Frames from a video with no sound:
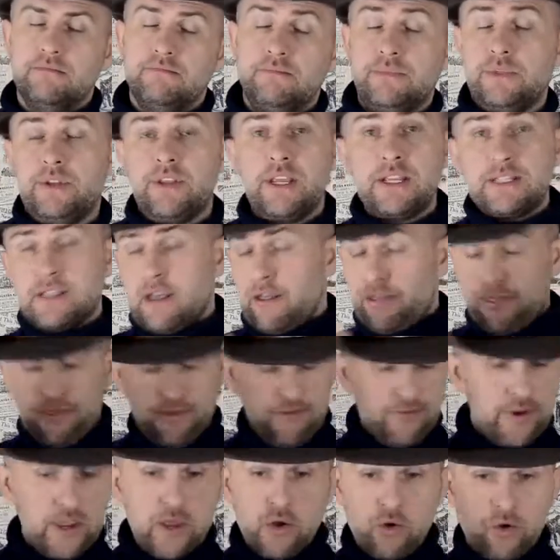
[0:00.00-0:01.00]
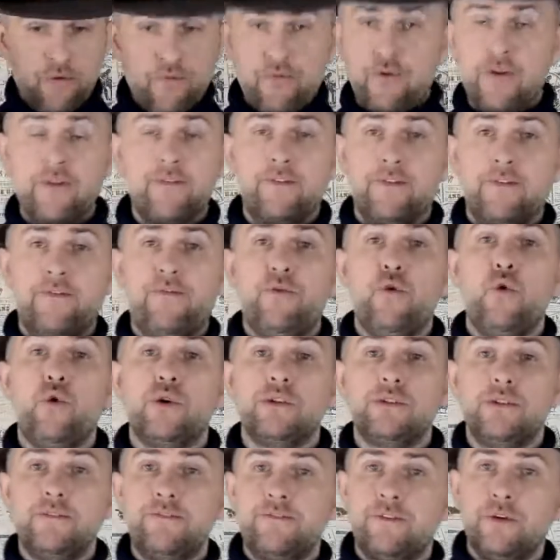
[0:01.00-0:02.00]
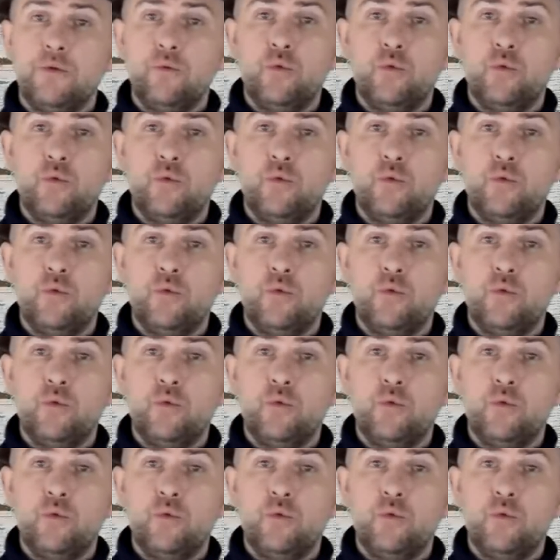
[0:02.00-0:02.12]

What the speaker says: These are 3 or even 4 different